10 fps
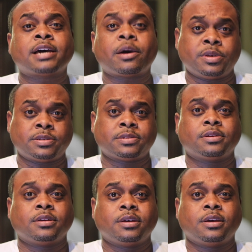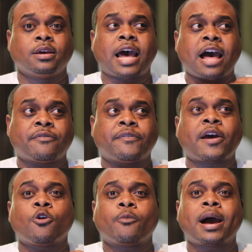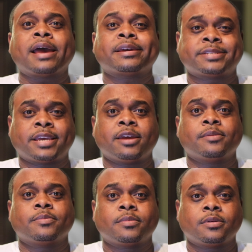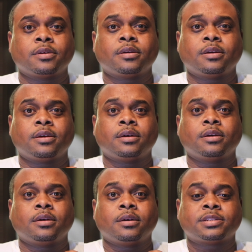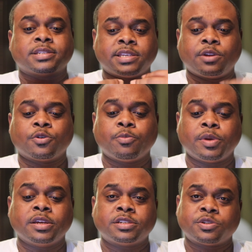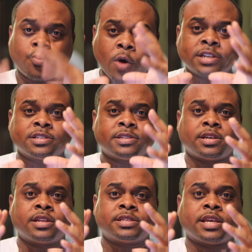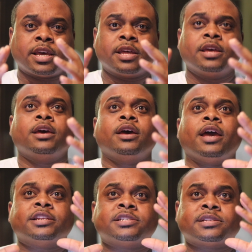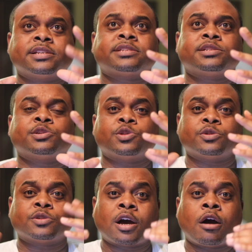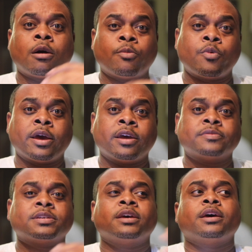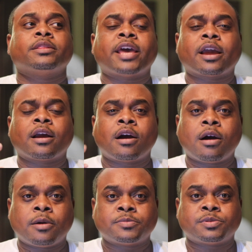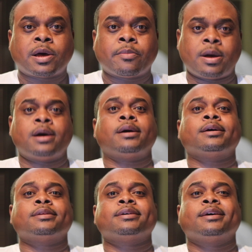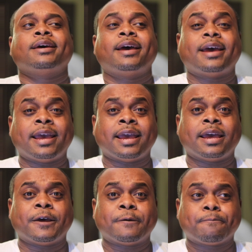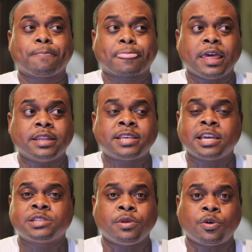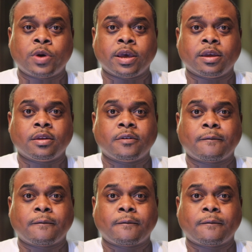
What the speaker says: Thomas. I found my escape. To sit on the beach, watch the sunset, and just listen to the calm waves, that calms my mind and it takes me away.